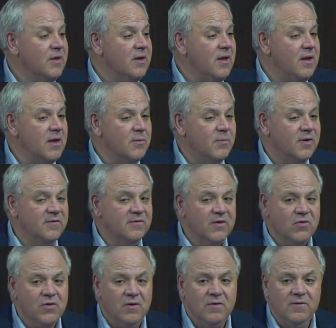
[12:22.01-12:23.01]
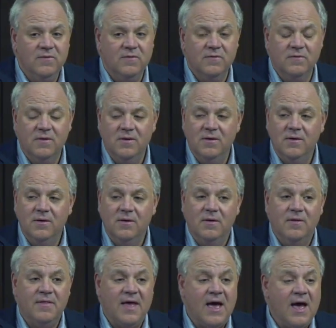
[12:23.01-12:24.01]
in positions
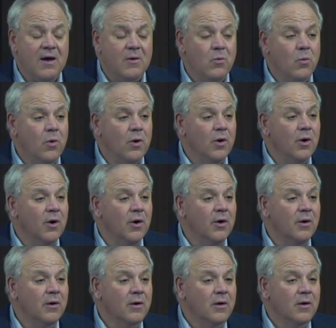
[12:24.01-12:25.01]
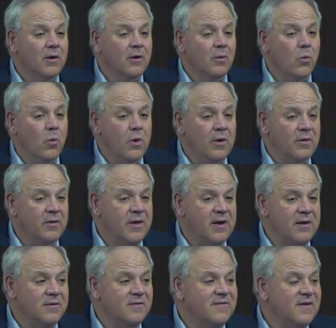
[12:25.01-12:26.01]
that were
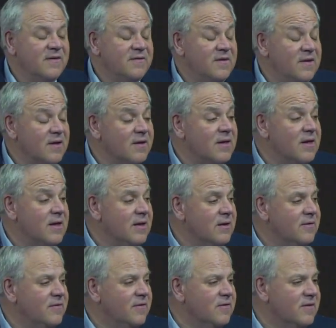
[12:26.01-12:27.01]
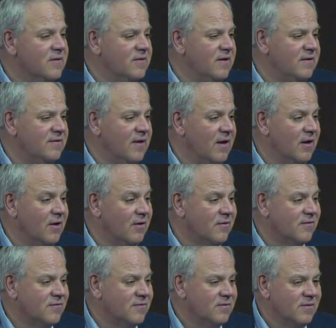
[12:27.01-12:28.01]
willing to dig into the
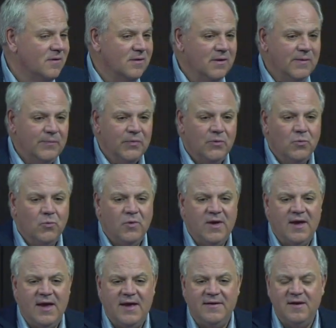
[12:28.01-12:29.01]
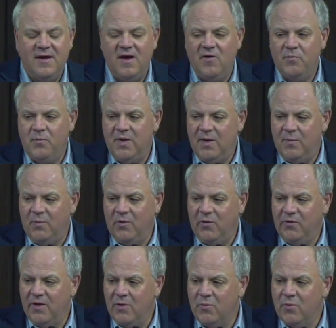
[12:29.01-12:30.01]
details. We had to have
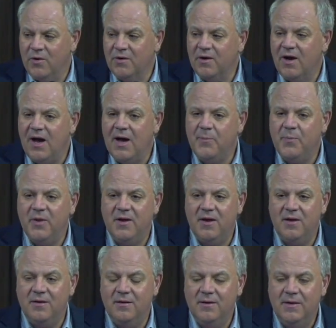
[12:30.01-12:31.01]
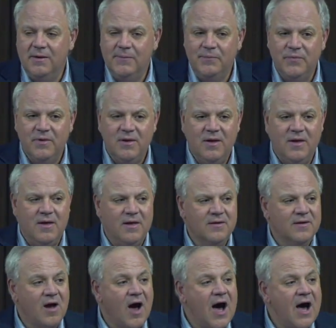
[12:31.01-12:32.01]
people that were competent
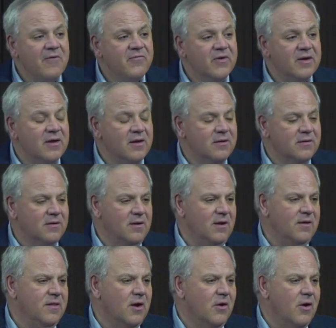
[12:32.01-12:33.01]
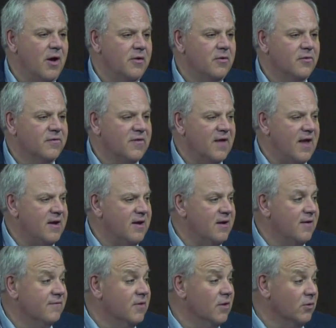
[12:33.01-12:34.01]
and confident in their
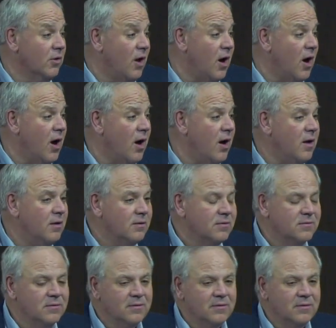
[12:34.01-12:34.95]
understanding of the law